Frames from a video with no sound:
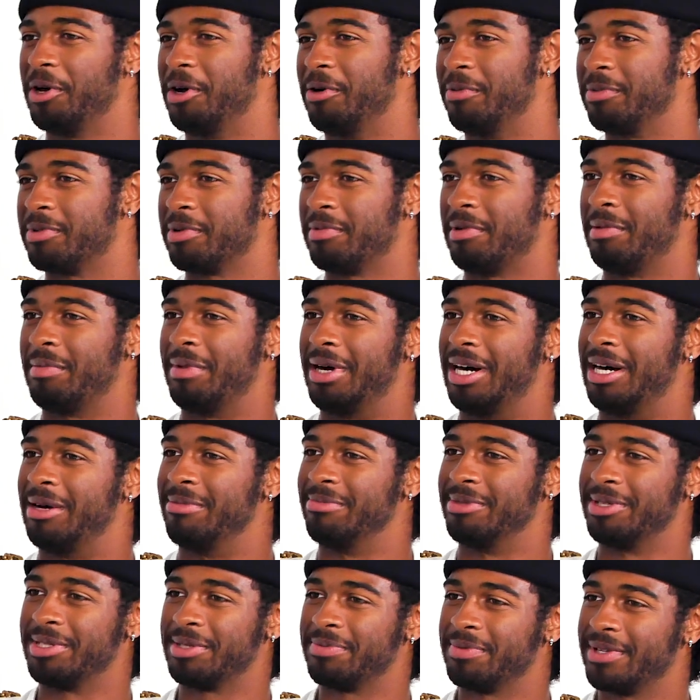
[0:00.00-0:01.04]
home to my
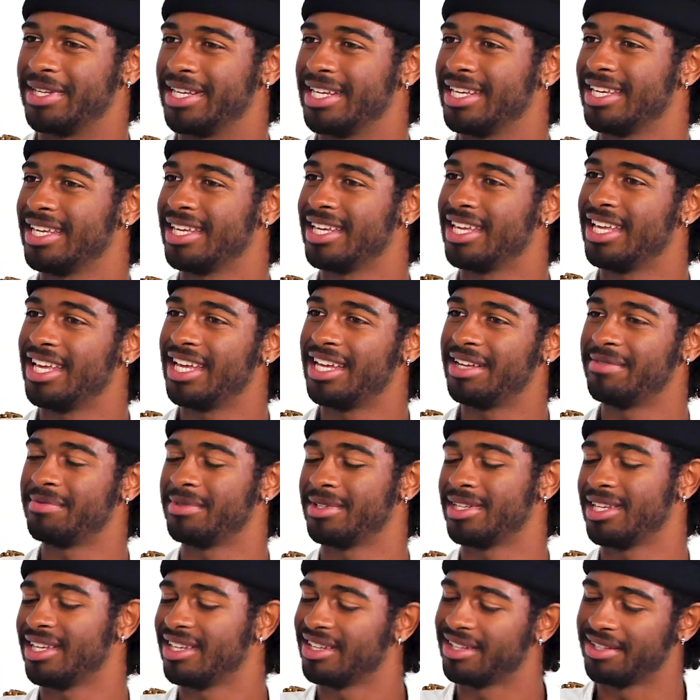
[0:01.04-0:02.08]
mom just like
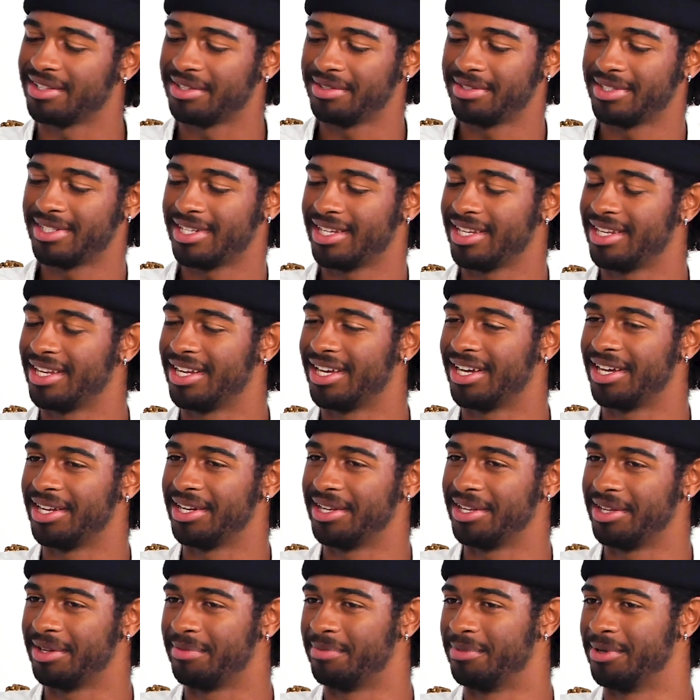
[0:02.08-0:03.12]
nah, I
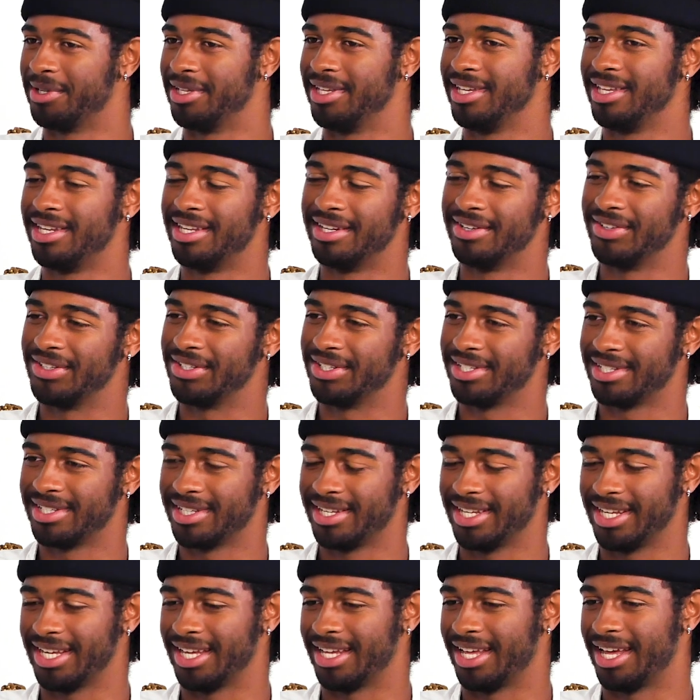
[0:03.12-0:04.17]
didn't get bullied. And it's just
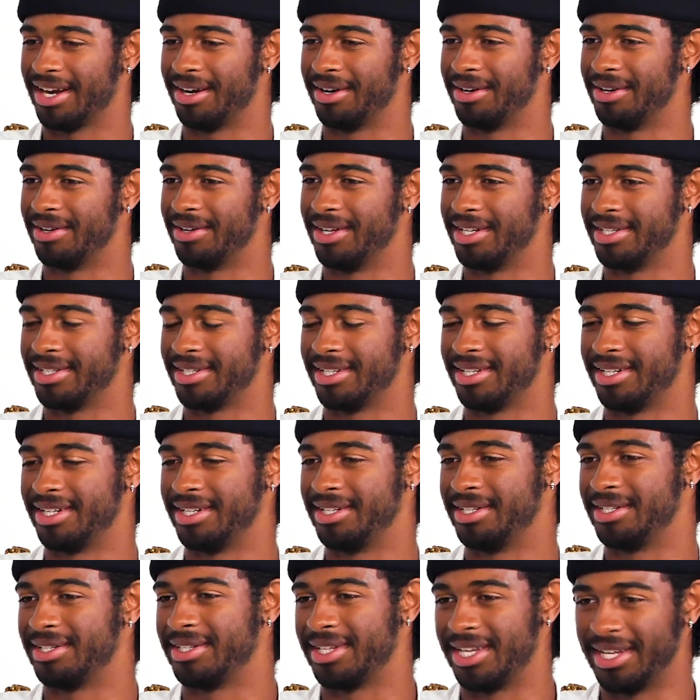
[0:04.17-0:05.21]
like, I don't know, I just kind
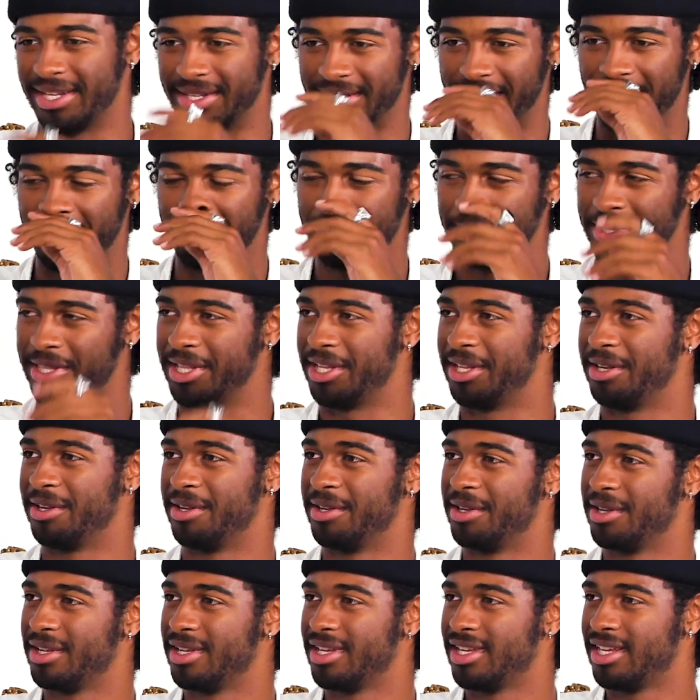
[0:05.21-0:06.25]
of just like dealt with it.
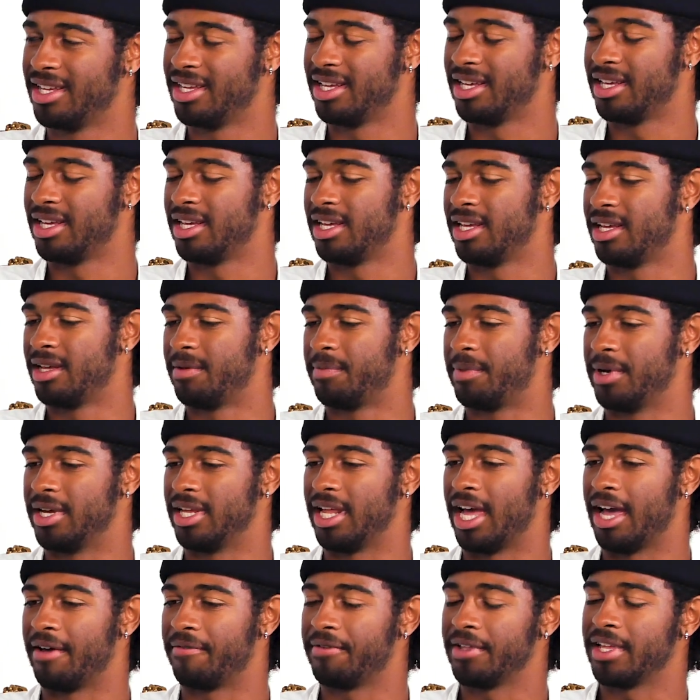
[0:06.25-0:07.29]

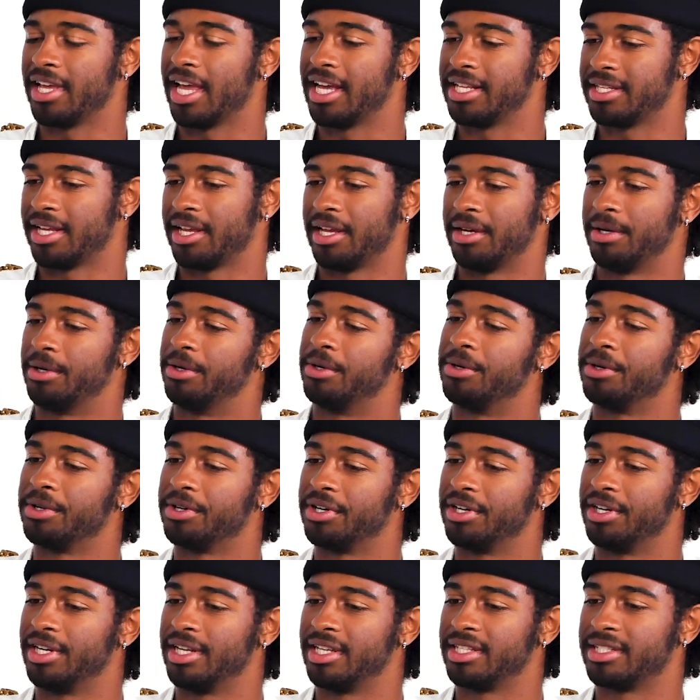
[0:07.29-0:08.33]
But I feel like as I got
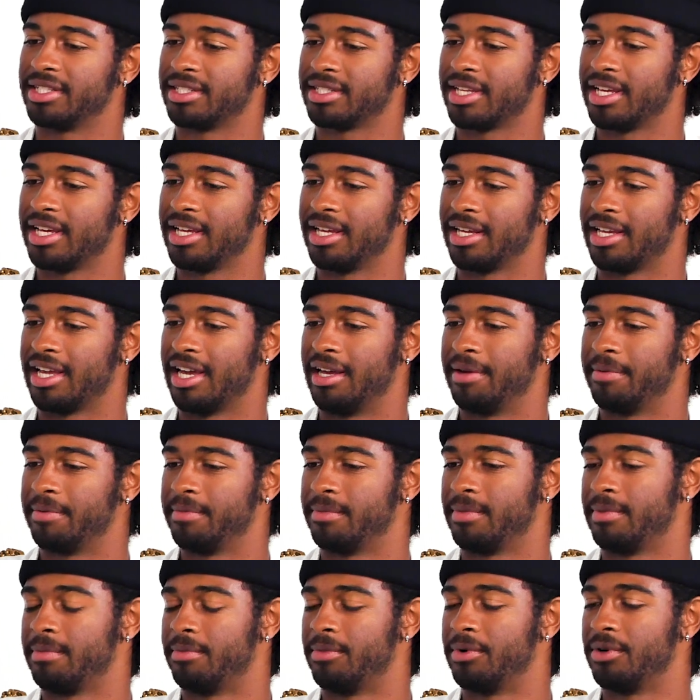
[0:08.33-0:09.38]
older, it's just like it kind
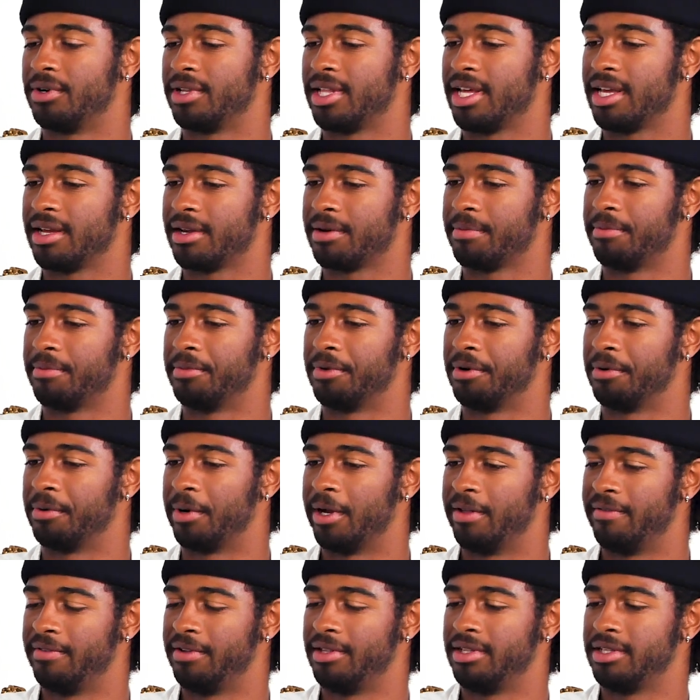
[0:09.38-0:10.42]
of more
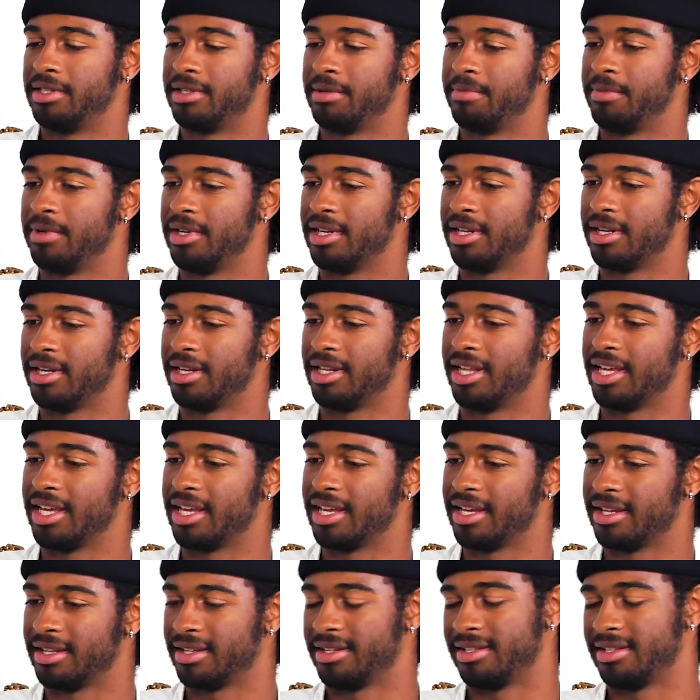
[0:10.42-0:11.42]
relevant to me, and like